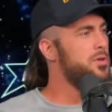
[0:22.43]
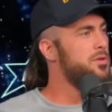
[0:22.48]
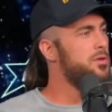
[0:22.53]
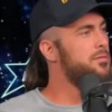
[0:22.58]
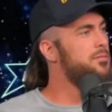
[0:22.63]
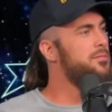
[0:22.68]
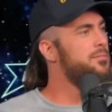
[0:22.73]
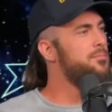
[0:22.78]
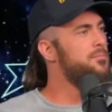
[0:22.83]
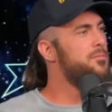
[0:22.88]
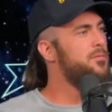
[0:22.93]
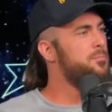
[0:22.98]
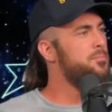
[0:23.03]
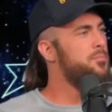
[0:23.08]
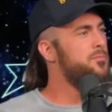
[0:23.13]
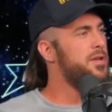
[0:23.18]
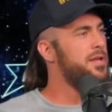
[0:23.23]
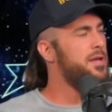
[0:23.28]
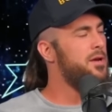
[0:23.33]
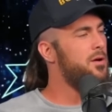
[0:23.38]
with a
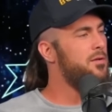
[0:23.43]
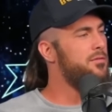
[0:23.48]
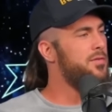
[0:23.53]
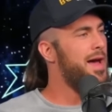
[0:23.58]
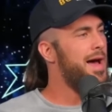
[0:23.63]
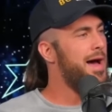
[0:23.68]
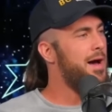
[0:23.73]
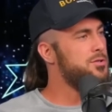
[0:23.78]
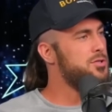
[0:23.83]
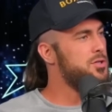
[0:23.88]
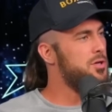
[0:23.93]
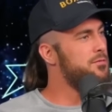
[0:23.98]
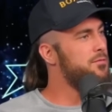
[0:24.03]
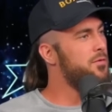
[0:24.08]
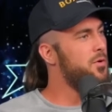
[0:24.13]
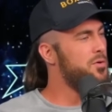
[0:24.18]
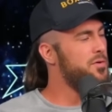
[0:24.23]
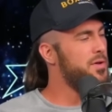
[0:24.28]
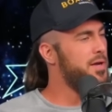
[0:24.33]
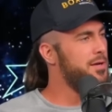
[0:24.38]
video of the house
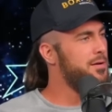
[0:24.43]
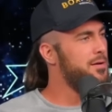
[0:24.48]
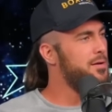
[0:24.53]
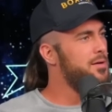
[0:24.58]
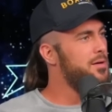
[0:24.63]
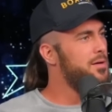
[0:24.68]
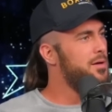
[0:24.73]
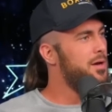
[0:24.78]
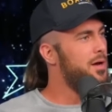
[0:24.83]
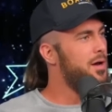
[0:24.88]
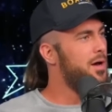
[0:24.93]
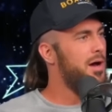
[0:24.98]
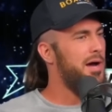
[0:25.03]
unfolding, mm-hmm.